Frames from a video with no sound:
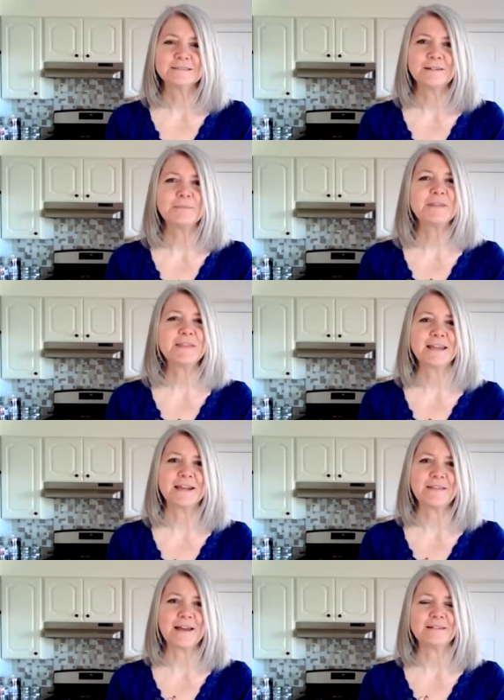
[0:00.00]
I'll be thinking
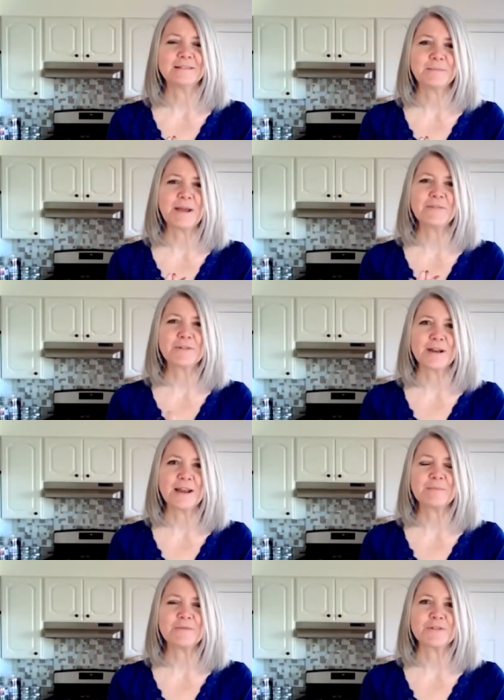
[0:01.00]
of that. I might have to run
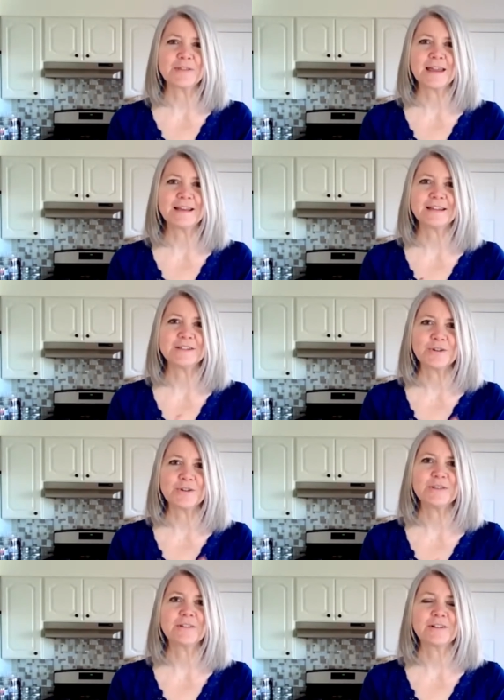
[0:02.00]
out before the end and show
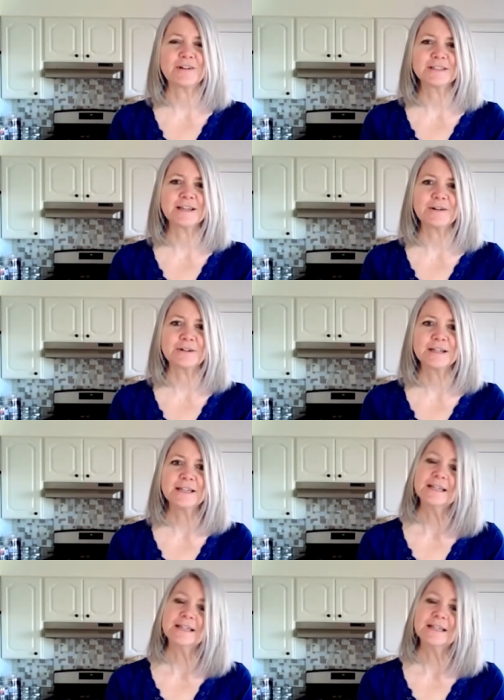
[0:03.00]
you the garden tower.